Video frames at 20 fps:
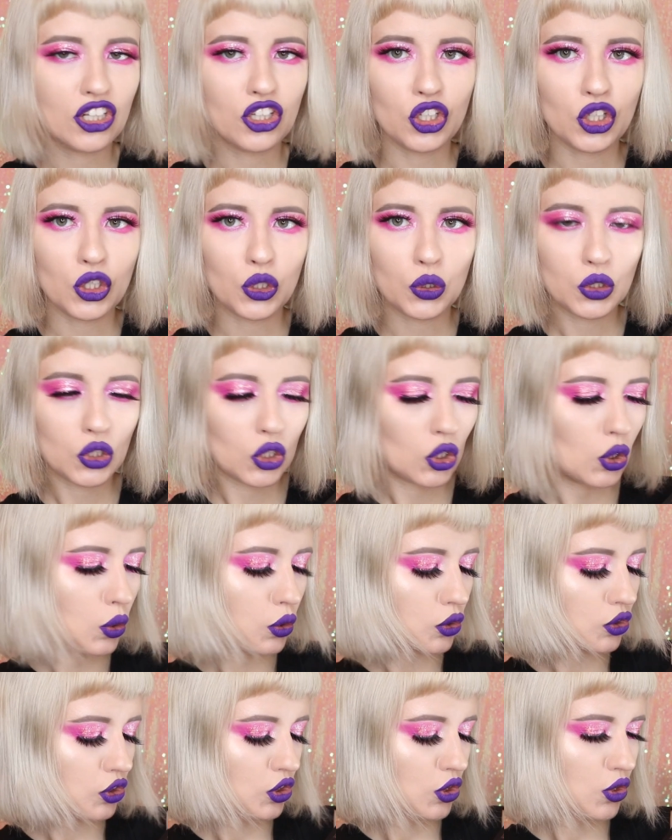nude
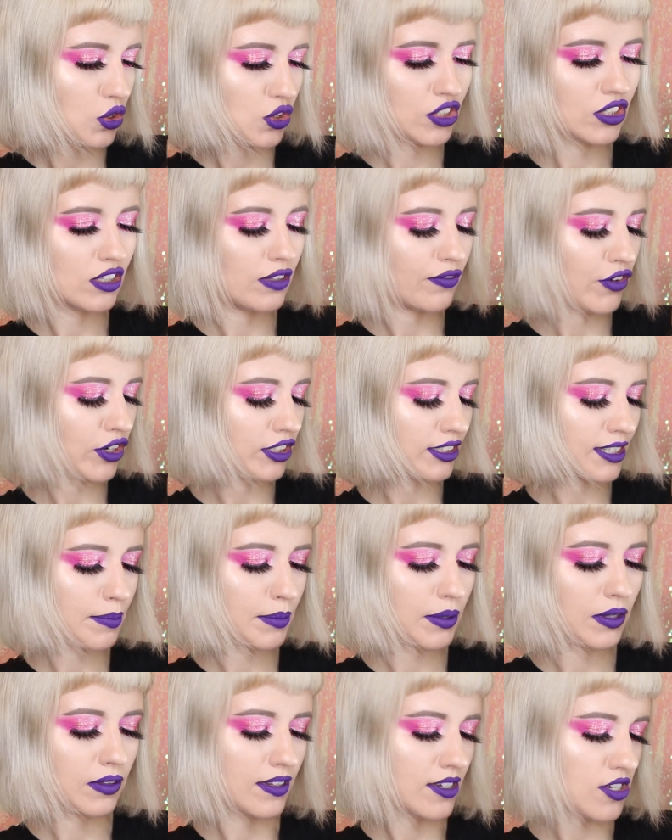looks using, for
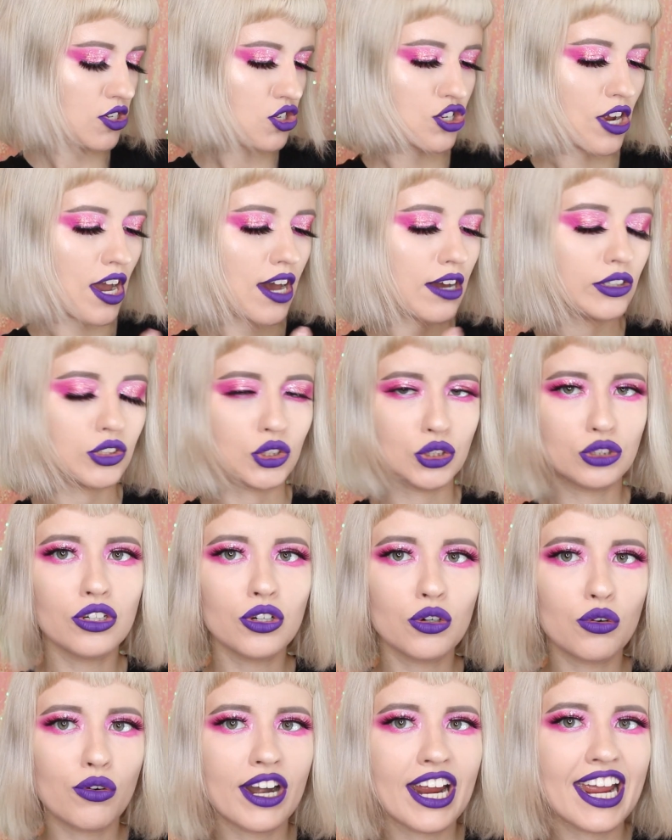example, these shadows. You
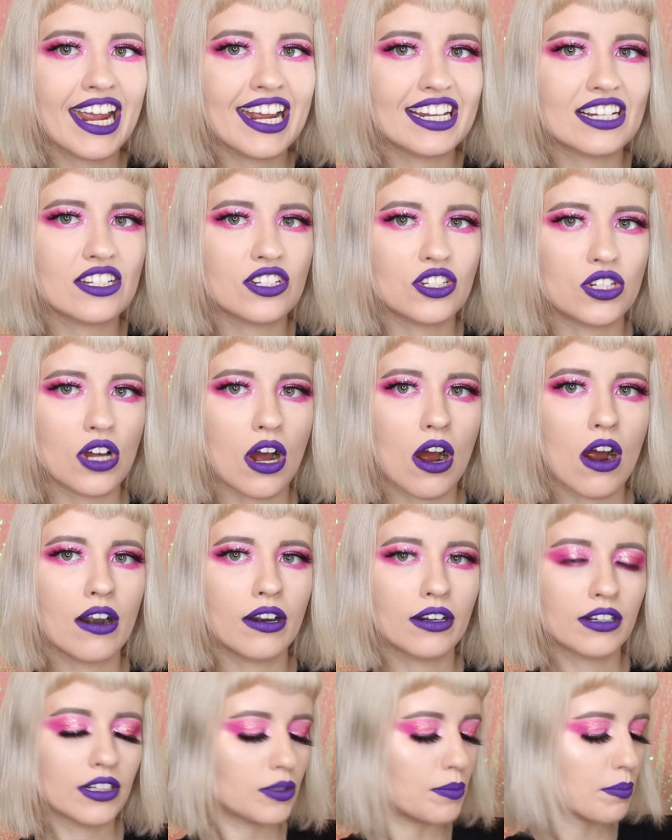can create
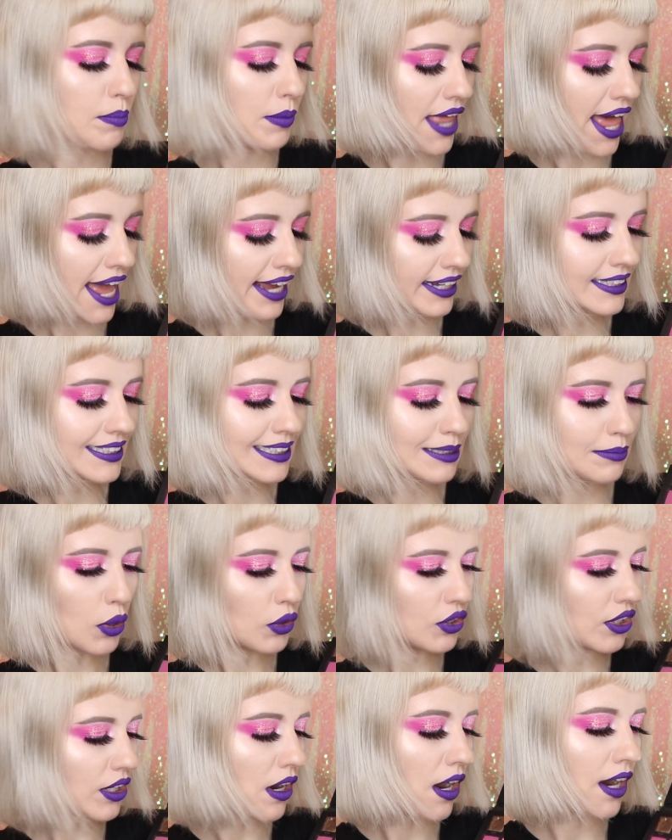dark, black,
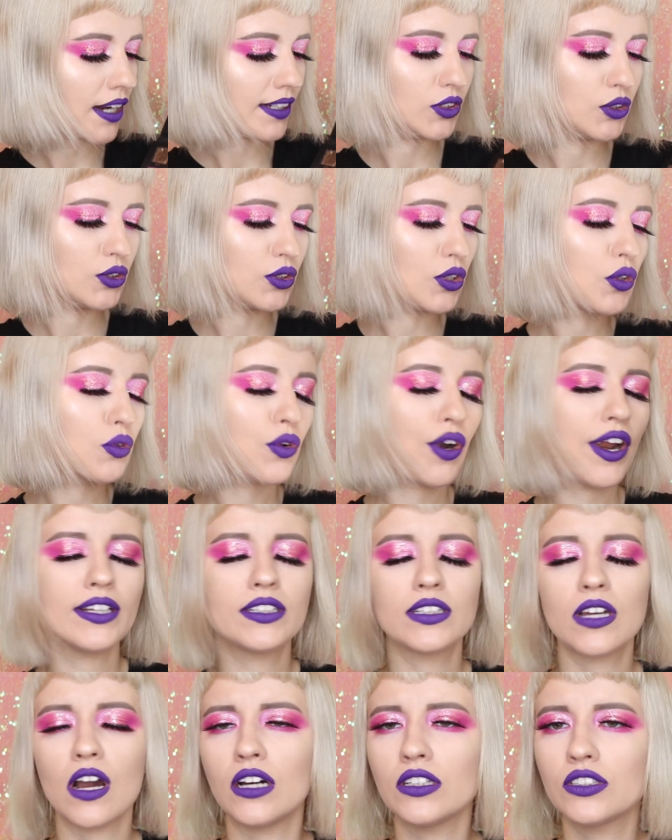smoky eyes. You can
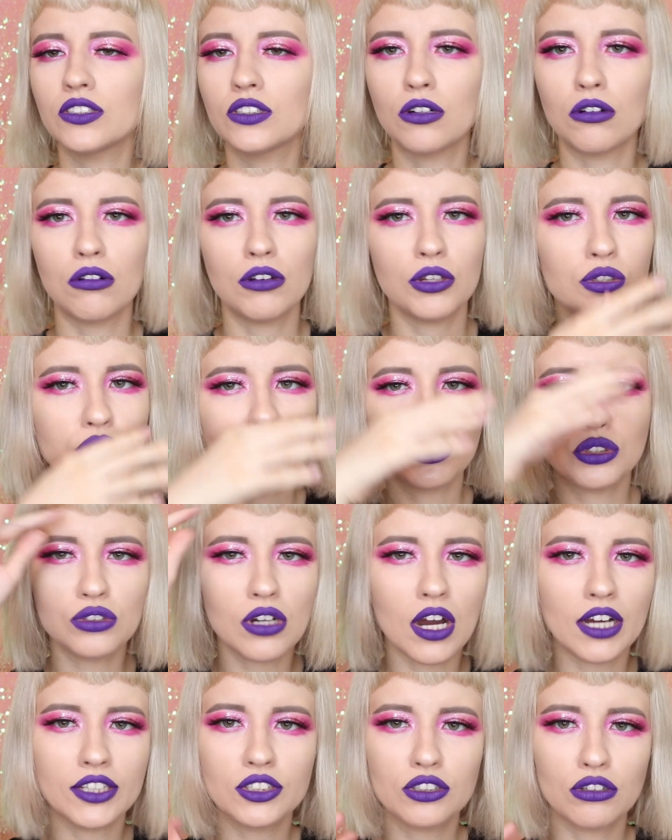create do
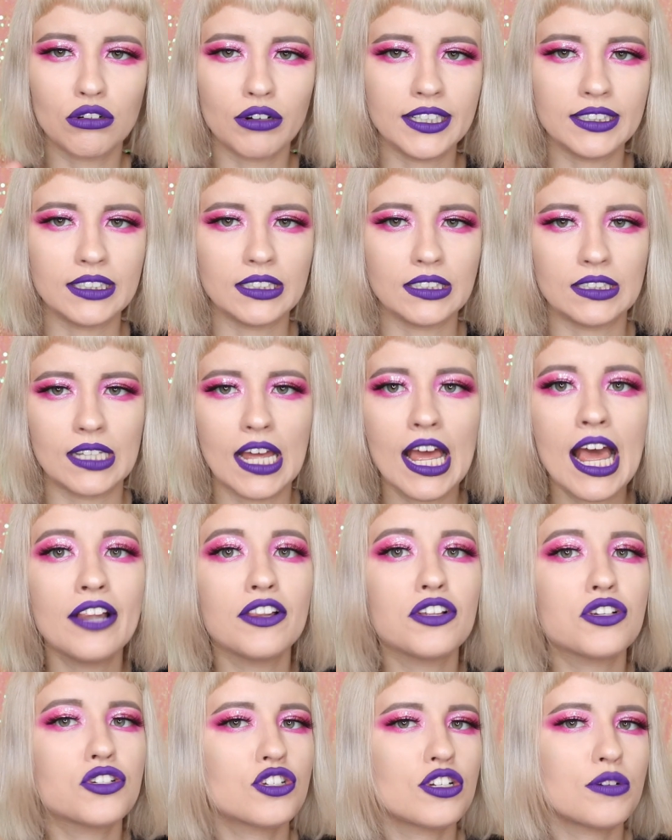cut creases.
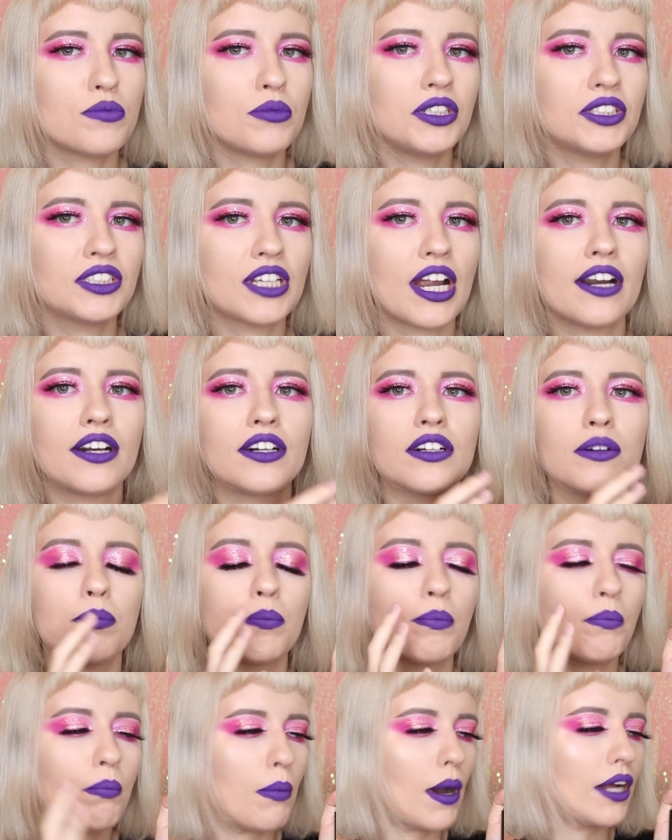The shimmers are
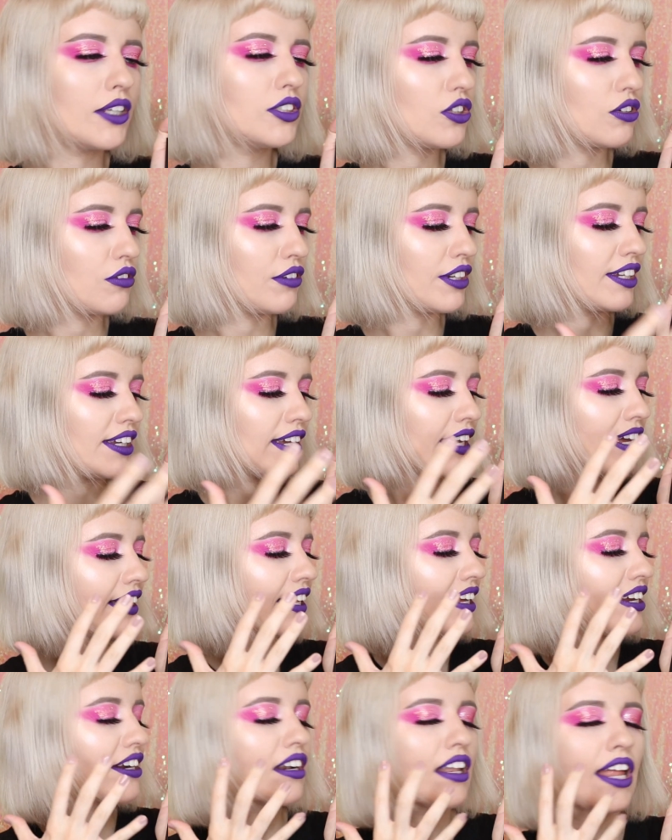buttery.
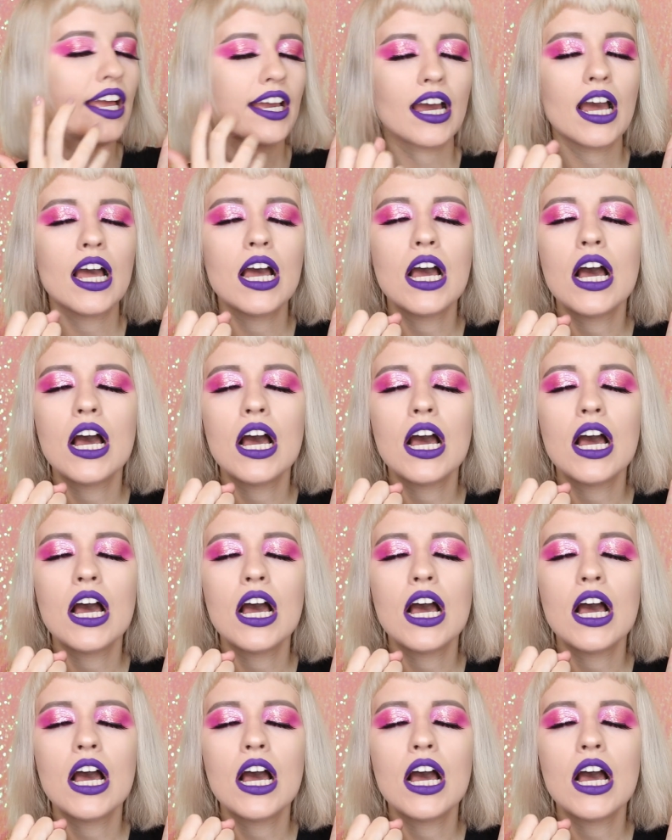They are